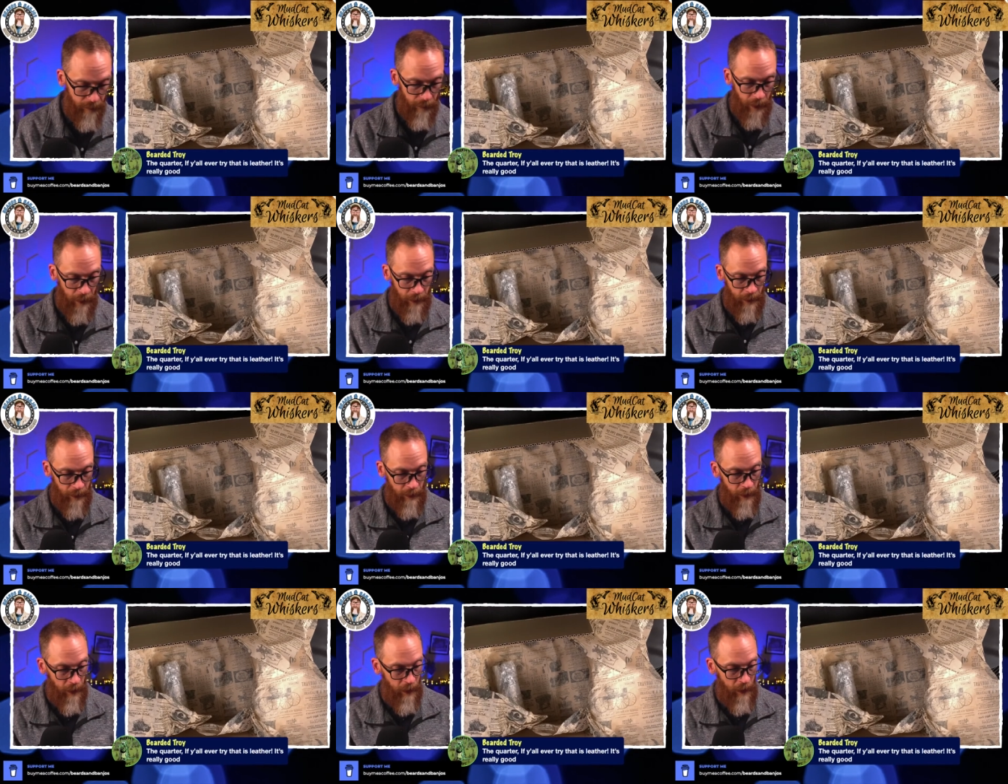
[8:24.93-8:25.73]

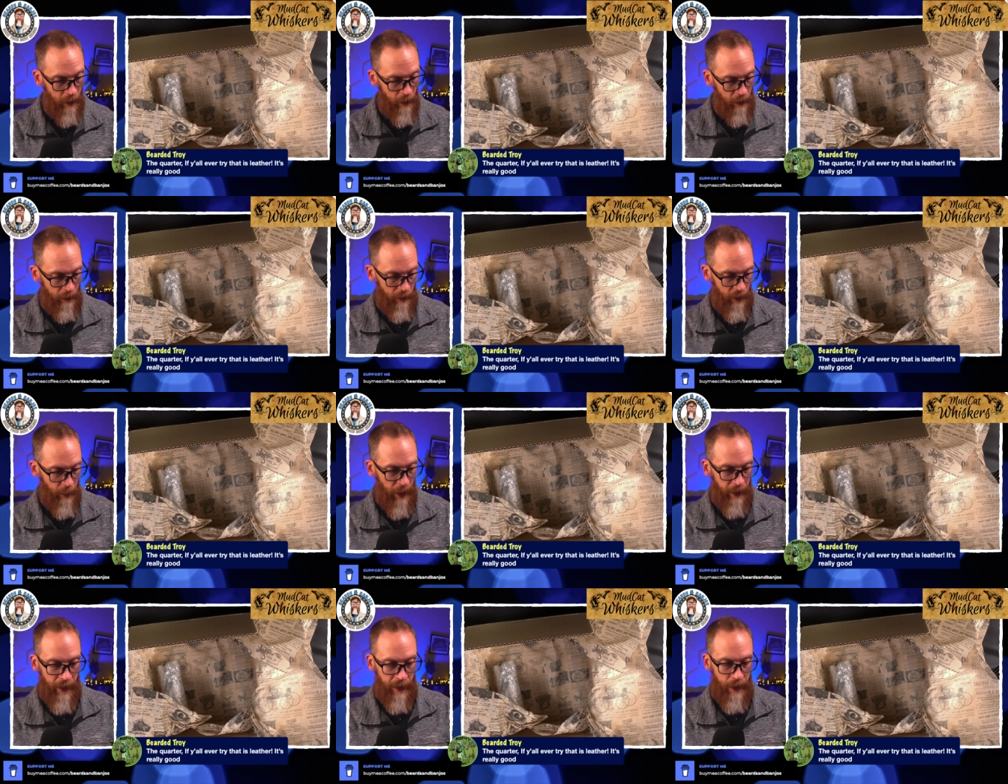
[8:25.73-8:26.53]
Ryan,
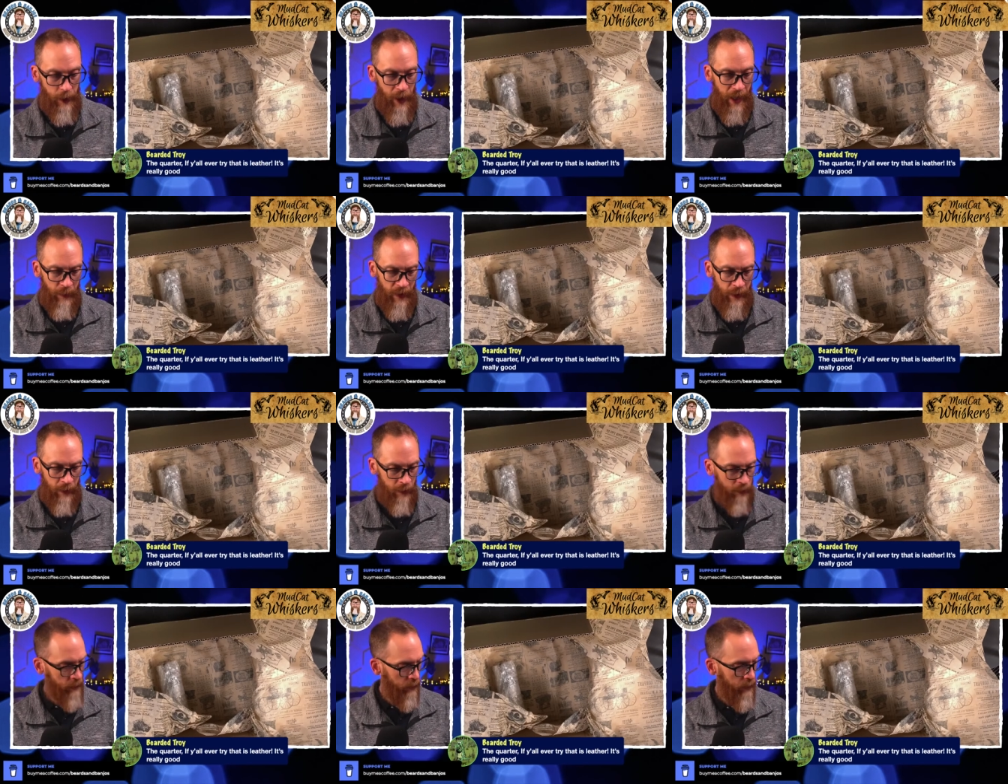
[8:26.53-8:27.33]
about kind of chiming
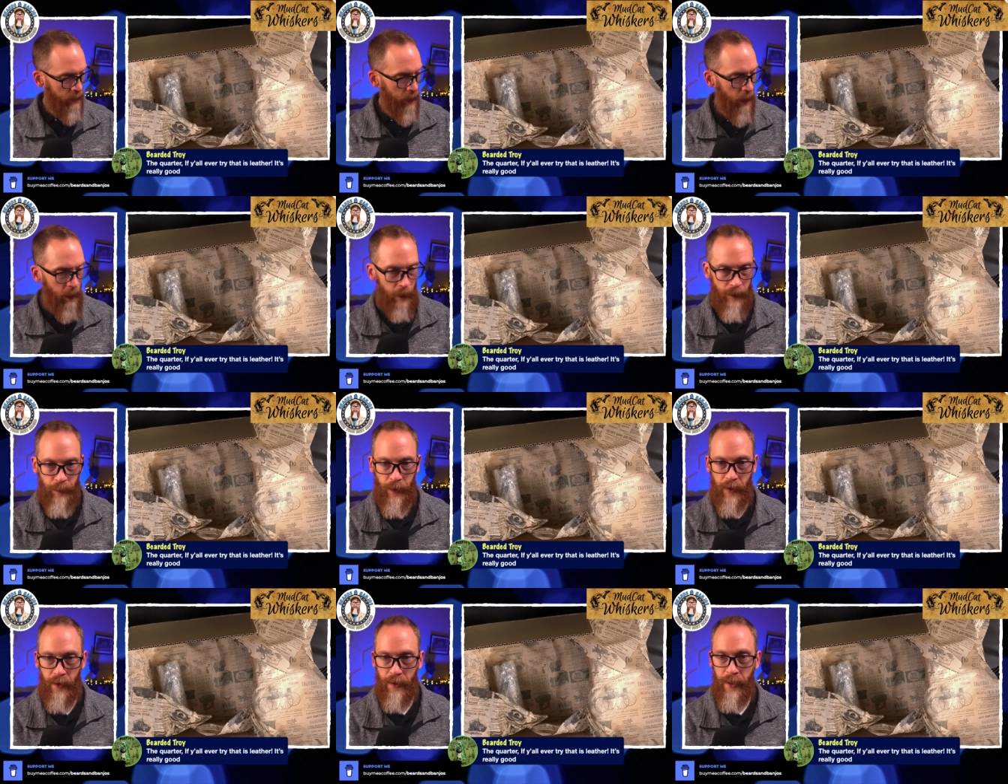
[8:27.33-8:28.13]
in on your thoughts,
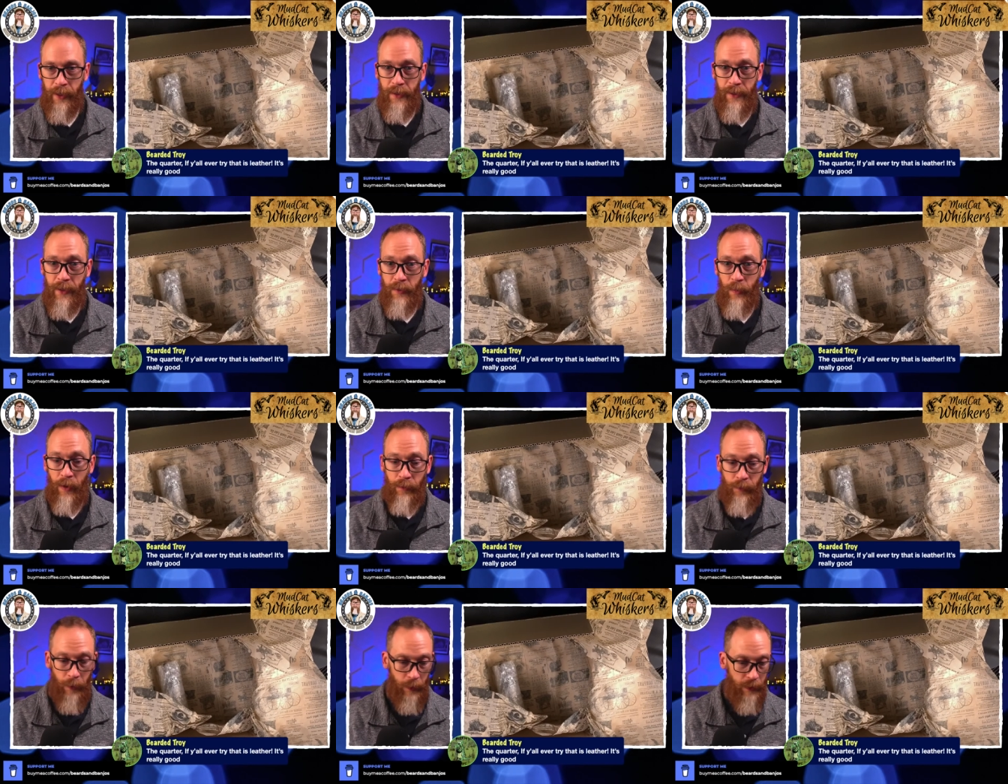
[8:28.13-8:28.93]
because like I said, it's
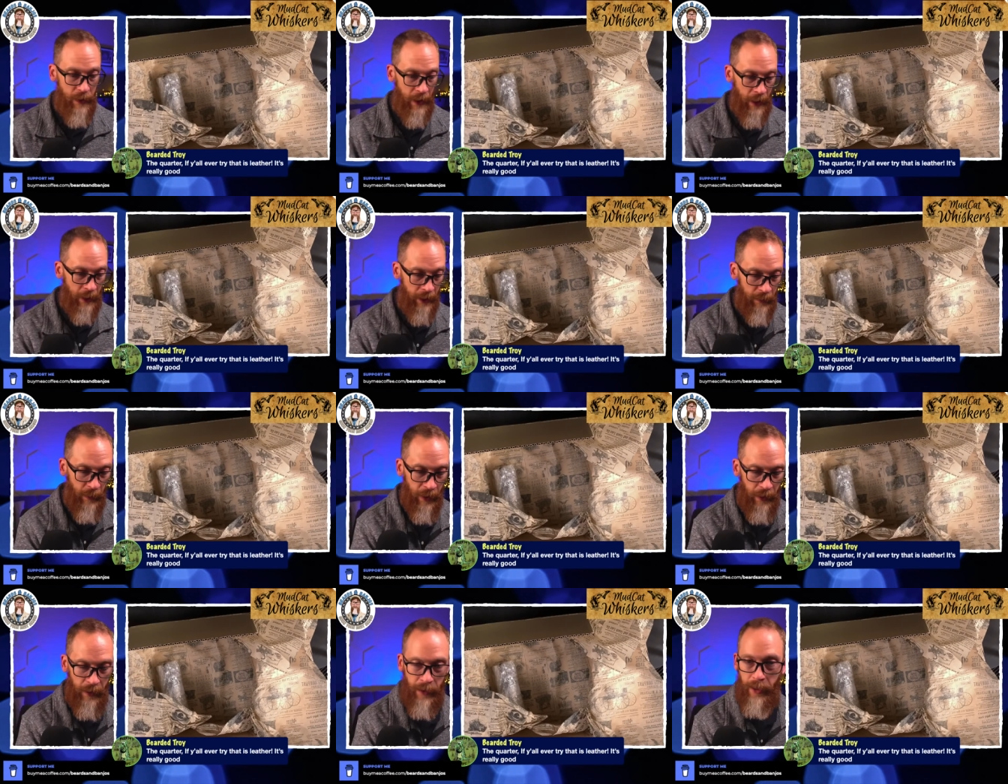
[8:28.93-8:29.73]
my first time,
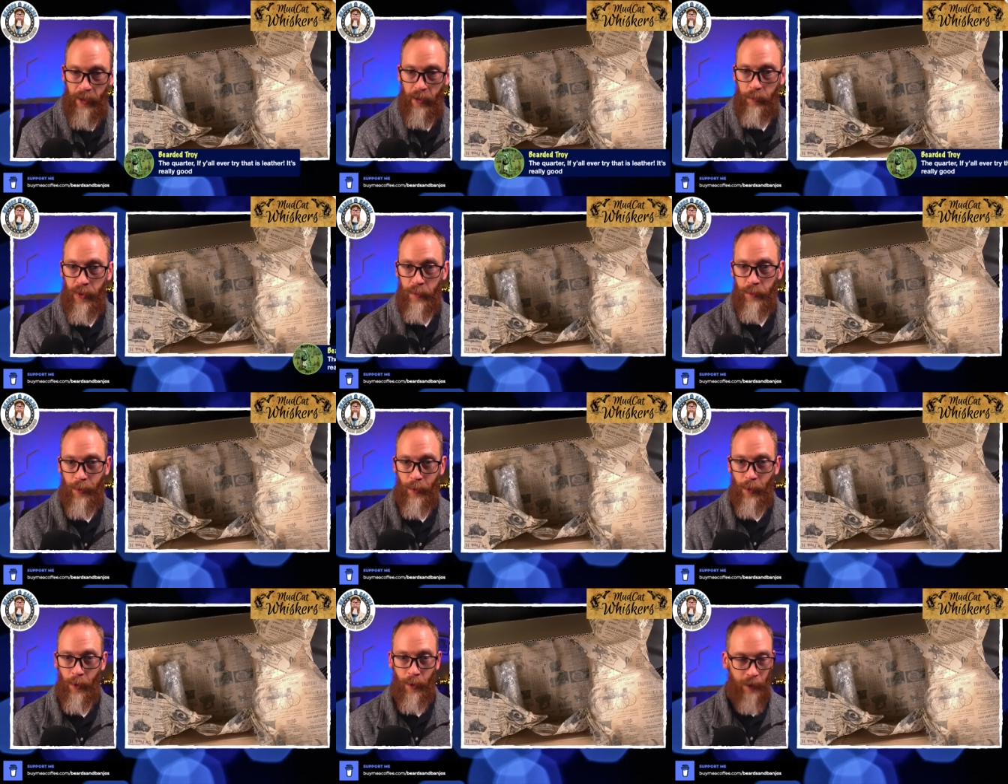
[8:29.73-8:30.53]
and if
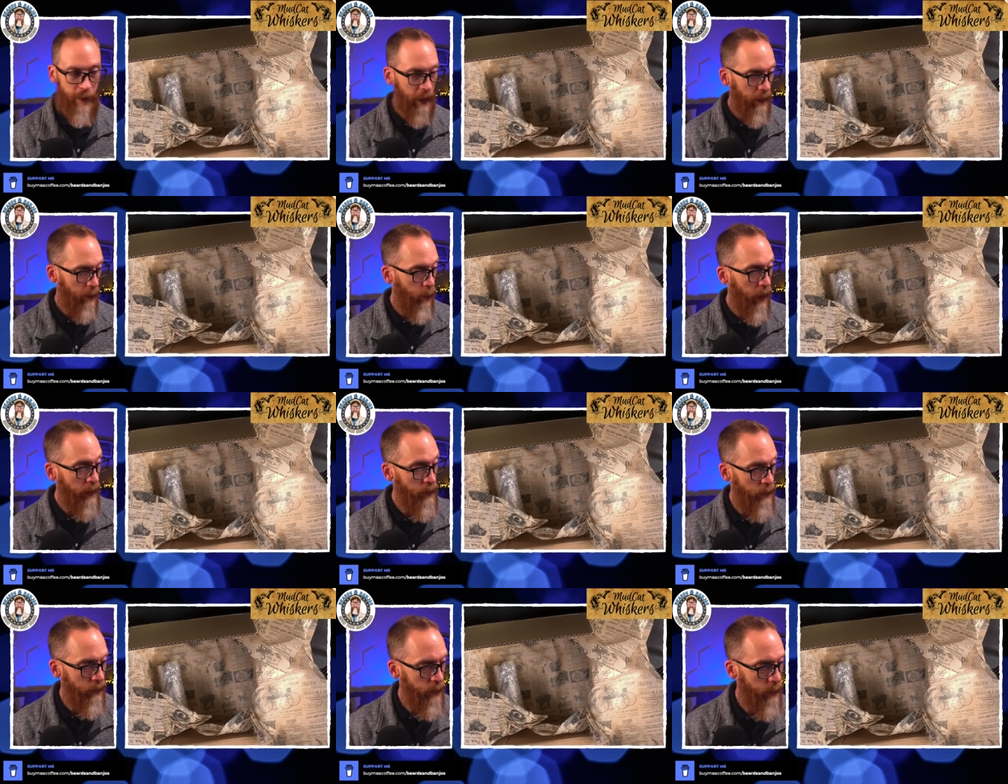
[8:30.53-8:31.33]
people are kind of watching